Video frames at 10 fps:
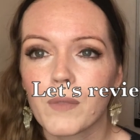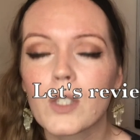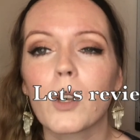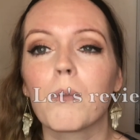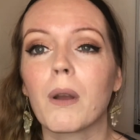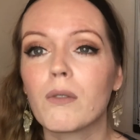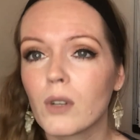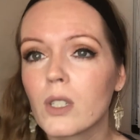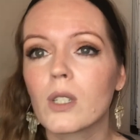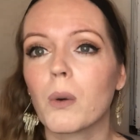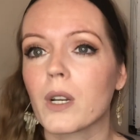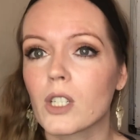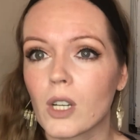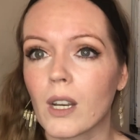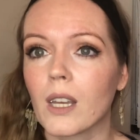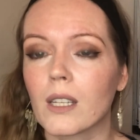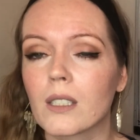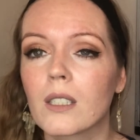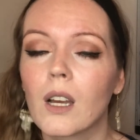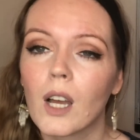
So my first question is,